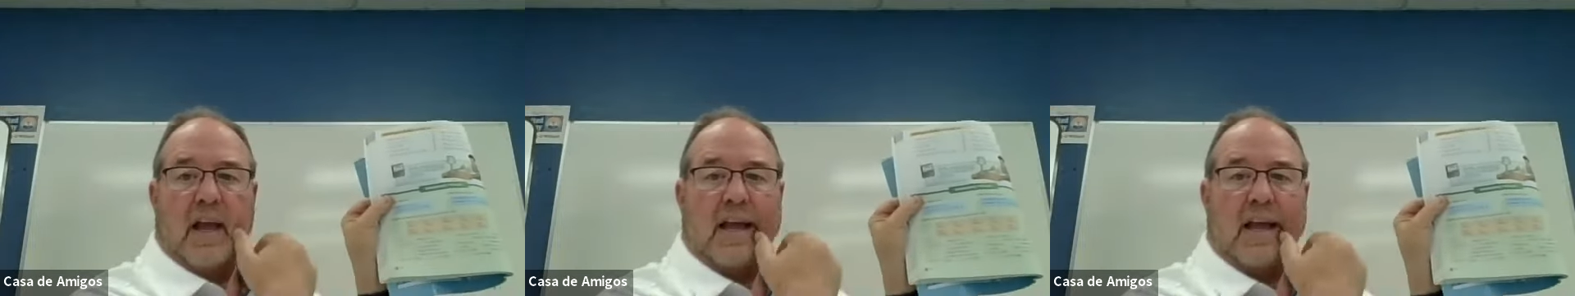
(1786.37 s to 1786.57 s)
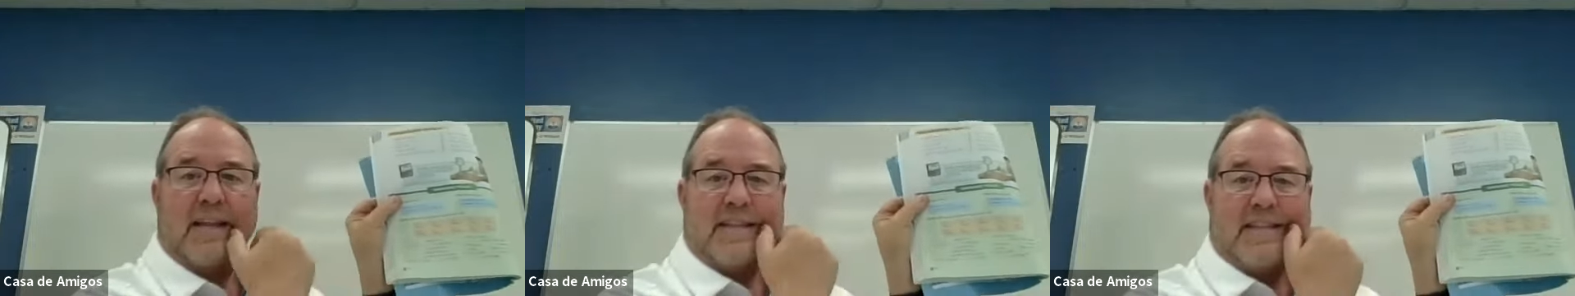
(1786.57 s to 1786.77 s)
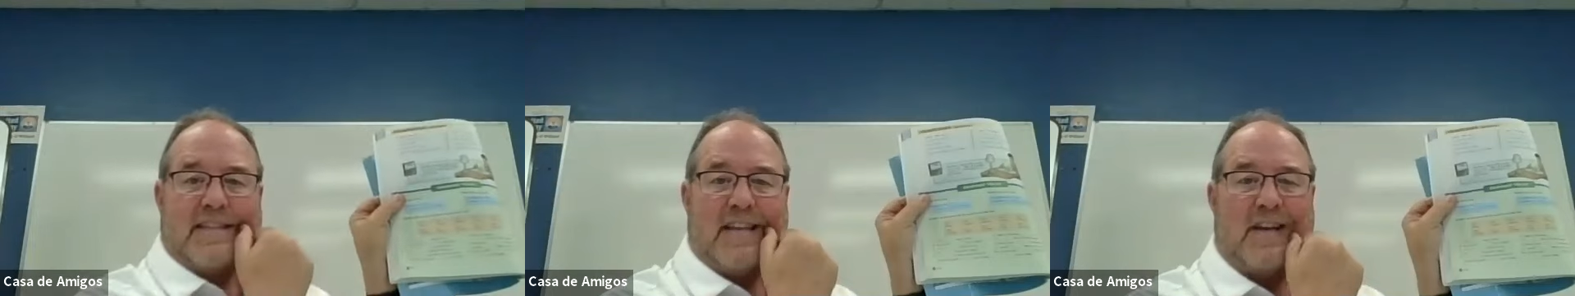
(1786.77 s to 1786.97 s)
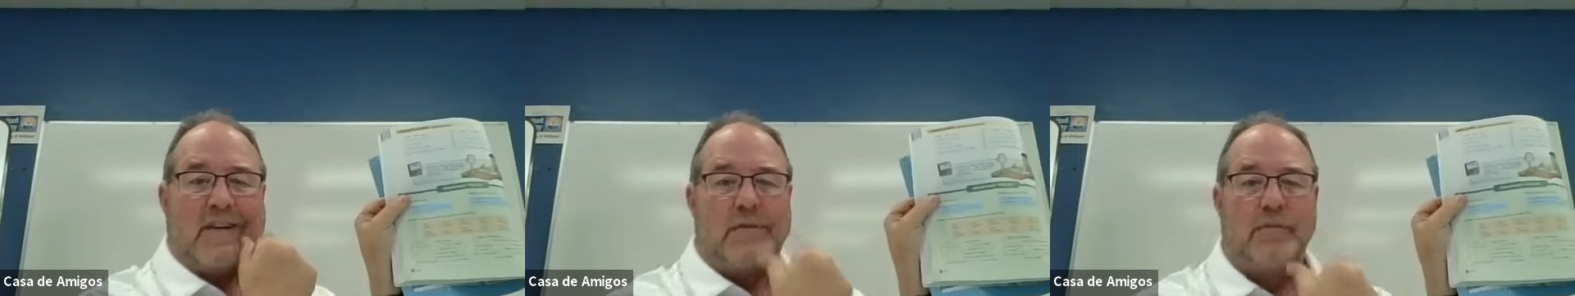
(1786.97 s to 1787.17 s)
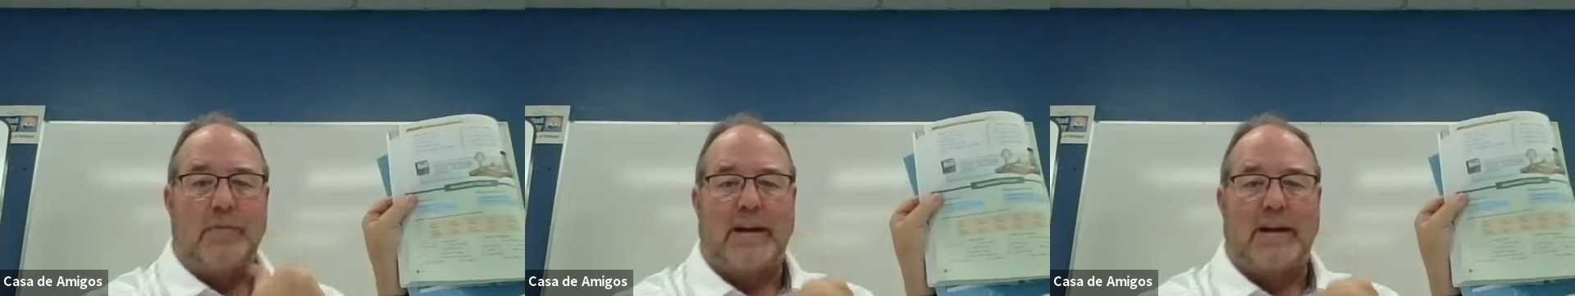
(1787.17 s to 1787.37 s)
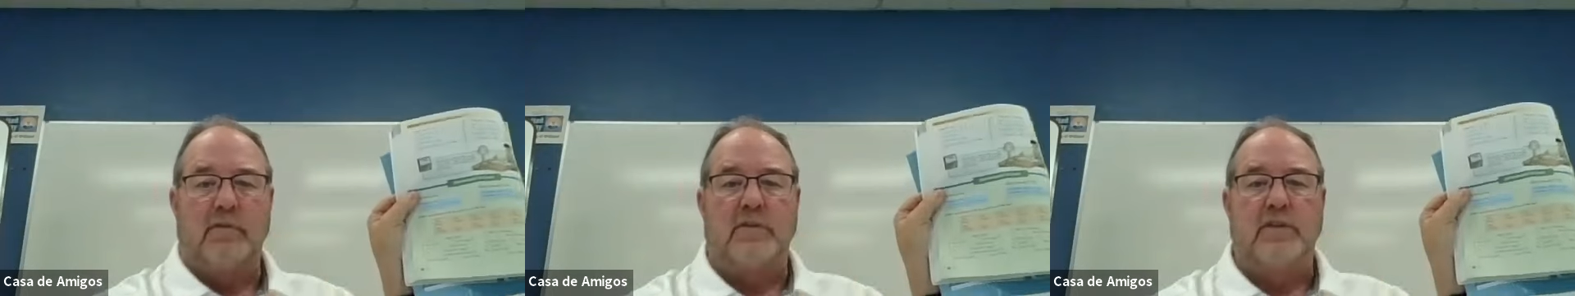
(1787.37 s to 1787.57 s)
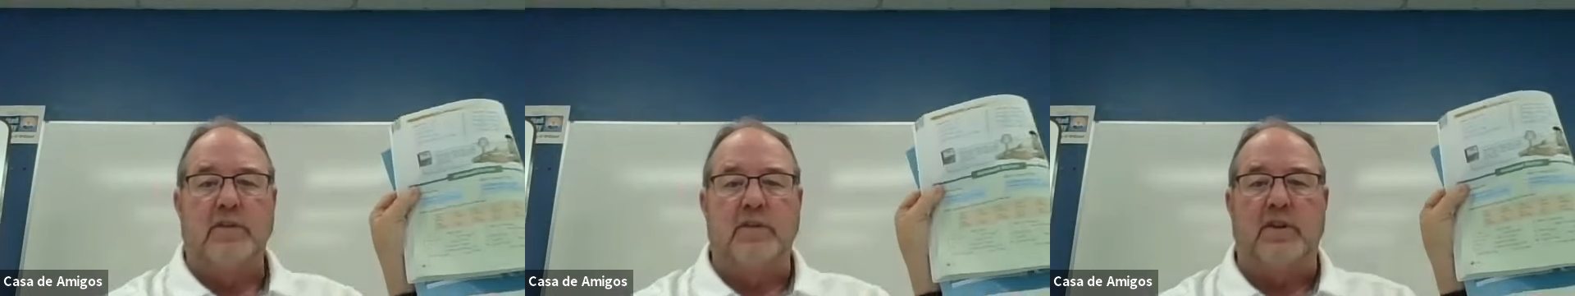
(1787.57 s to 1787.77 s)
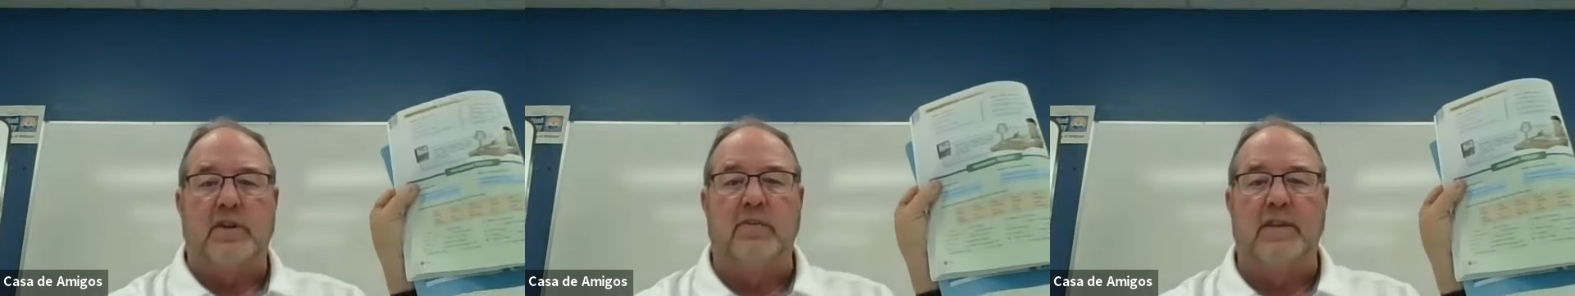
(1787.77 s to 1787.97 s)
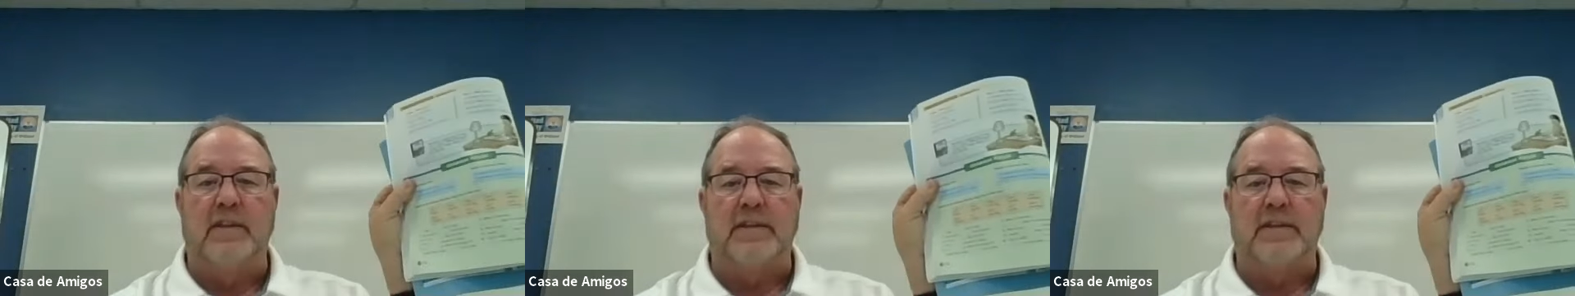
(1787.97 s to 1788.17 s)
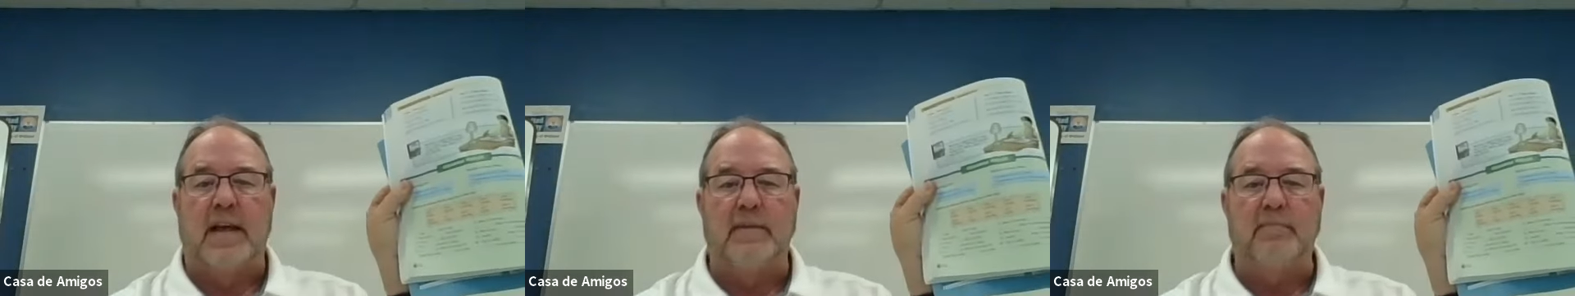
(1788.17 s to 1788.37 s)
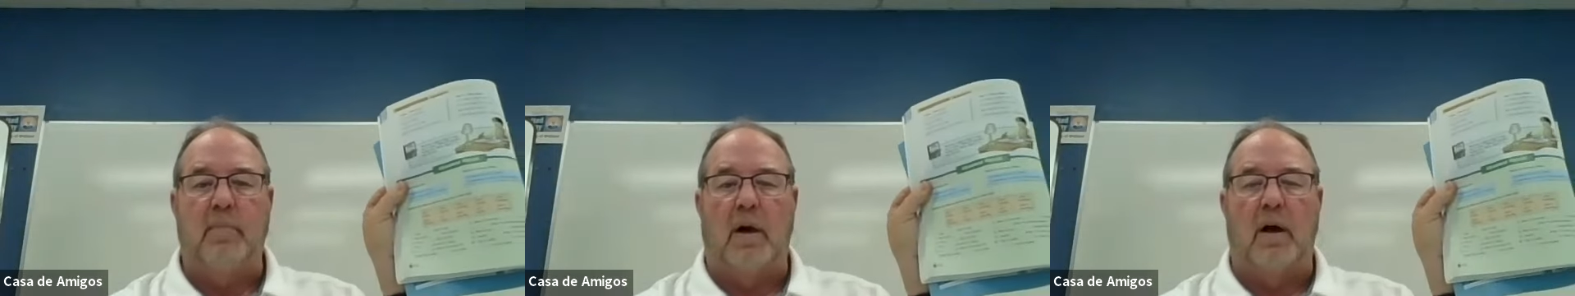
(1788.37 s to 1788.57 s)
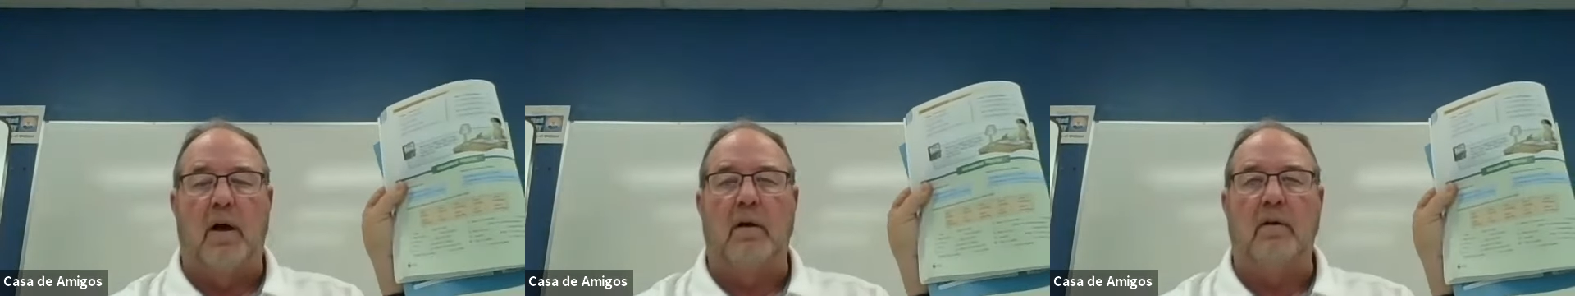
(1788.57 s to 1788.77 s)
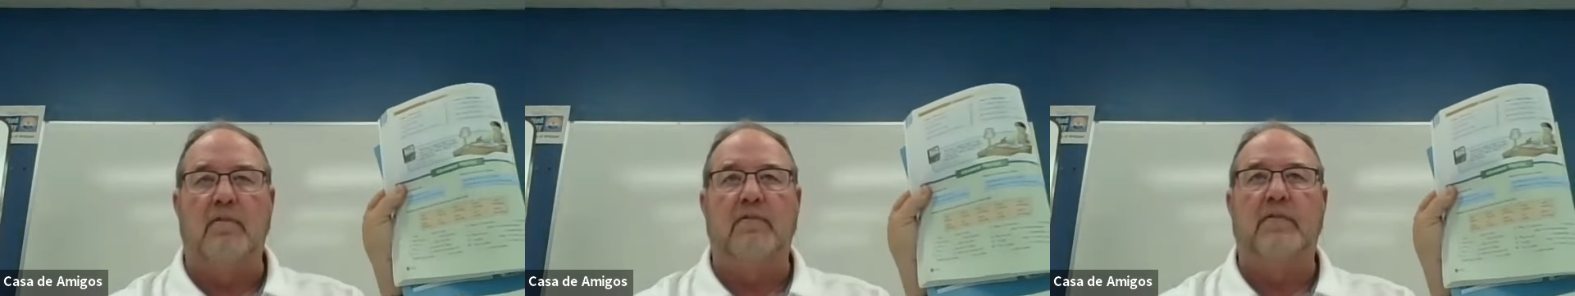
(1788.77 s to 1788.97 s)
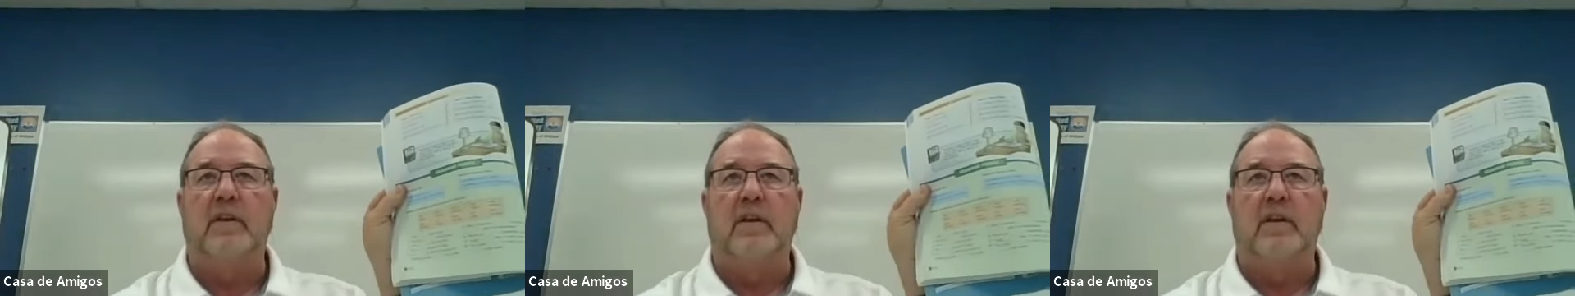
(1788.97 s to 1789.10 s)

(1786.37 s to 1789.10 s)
And so why don't you turn the tape off,